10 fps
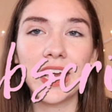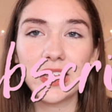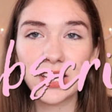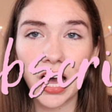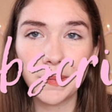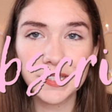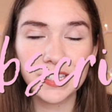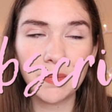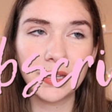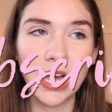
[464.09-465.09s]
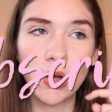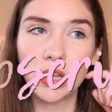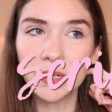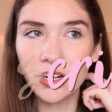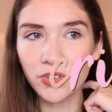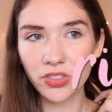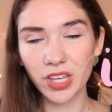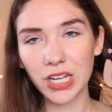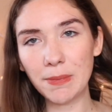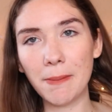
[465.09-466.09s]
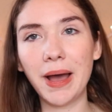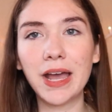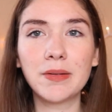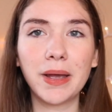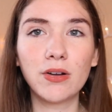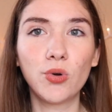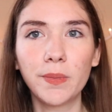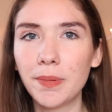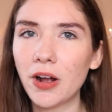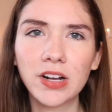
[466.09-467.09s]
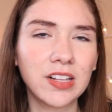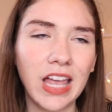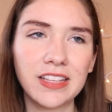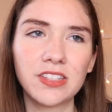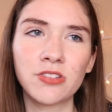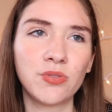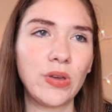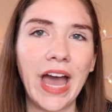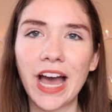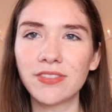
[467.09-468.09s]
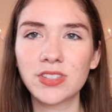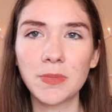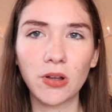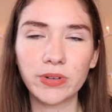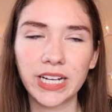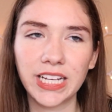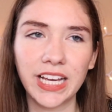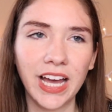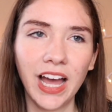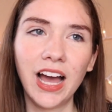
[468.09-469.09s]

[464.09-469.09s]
In the comments down below, let me know if you're thinking about buying a pair of Warby Parker glasses or if you have some already.